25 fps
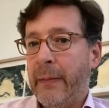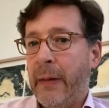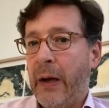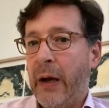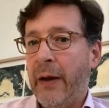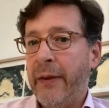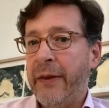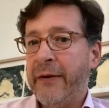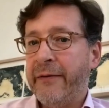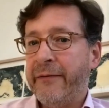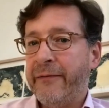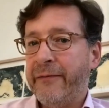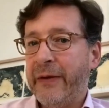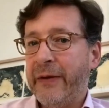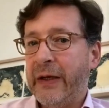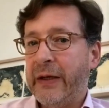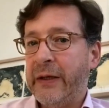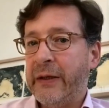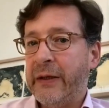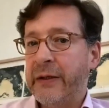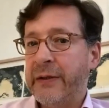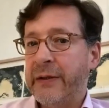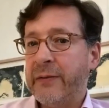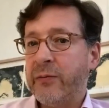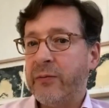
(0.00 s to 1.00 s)
other
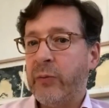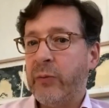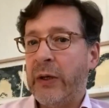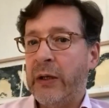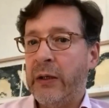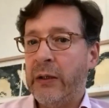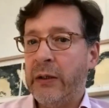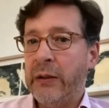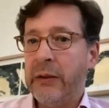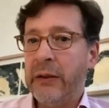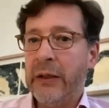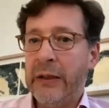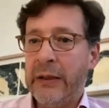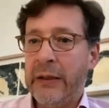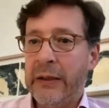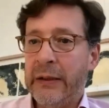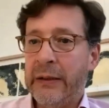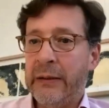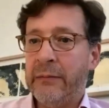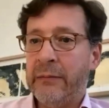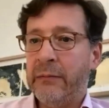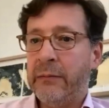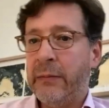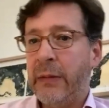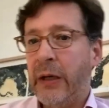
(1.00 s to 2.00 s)
figures, well,
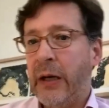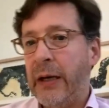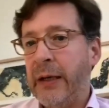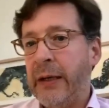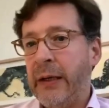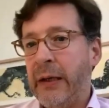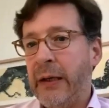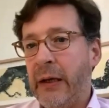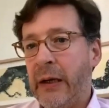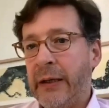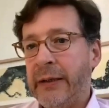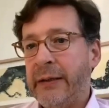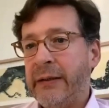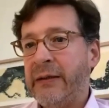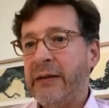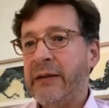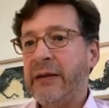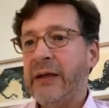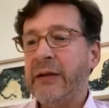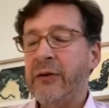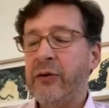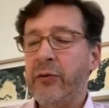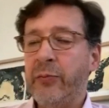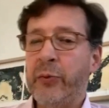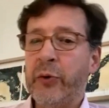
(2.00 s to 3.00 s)
I
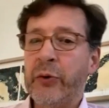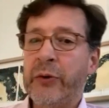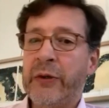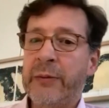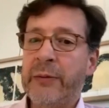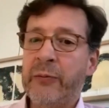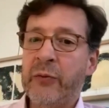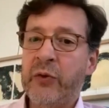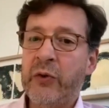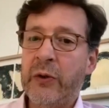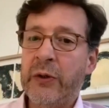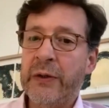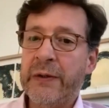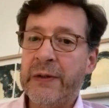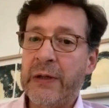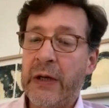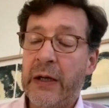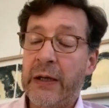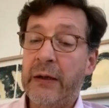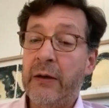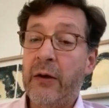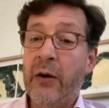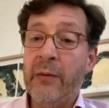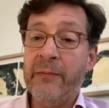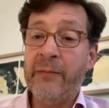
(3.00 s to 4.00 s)
tend to put them to a
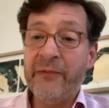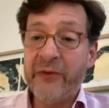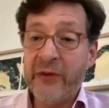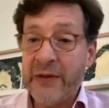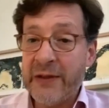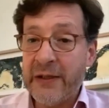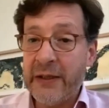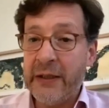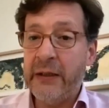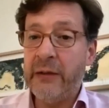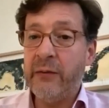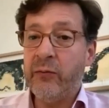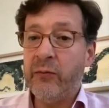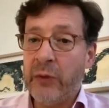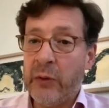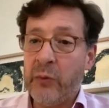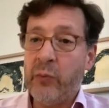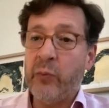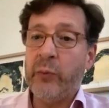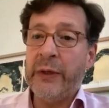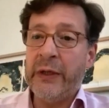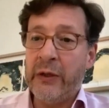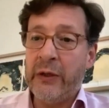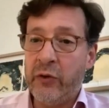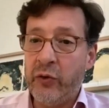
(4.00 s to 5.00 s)
side. Obviously, what
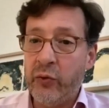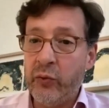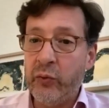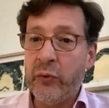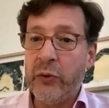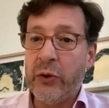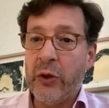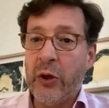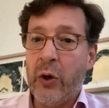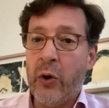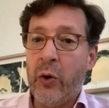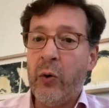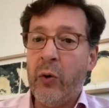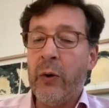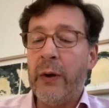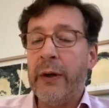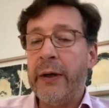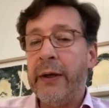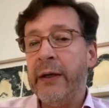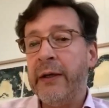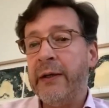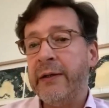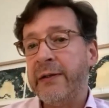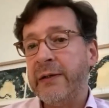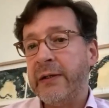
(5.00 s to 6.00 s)
we do know
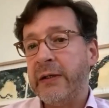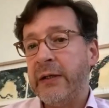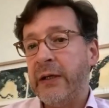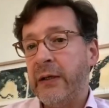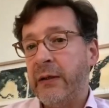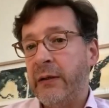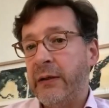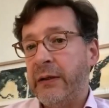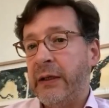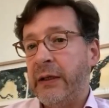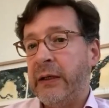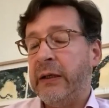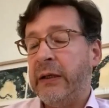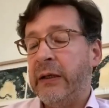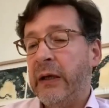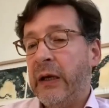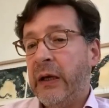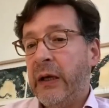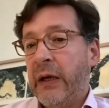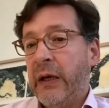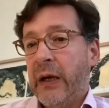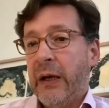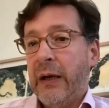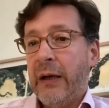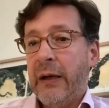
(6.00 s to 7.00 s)
is that the
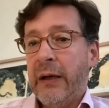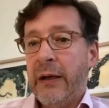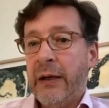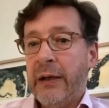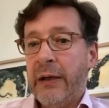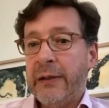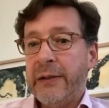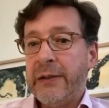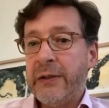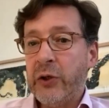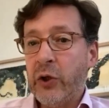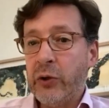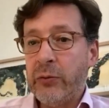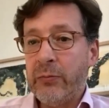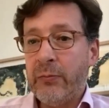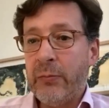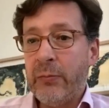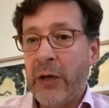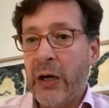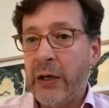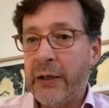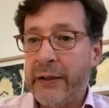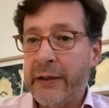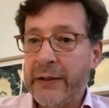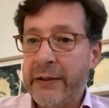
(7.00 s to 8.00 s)
stock
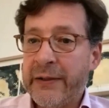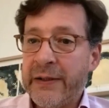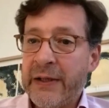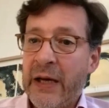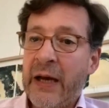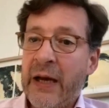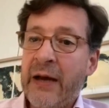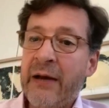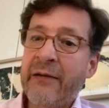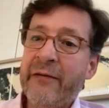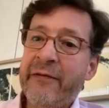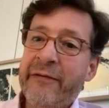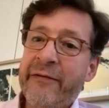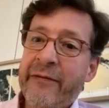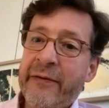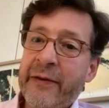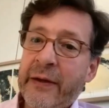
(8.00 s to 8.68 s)
markets have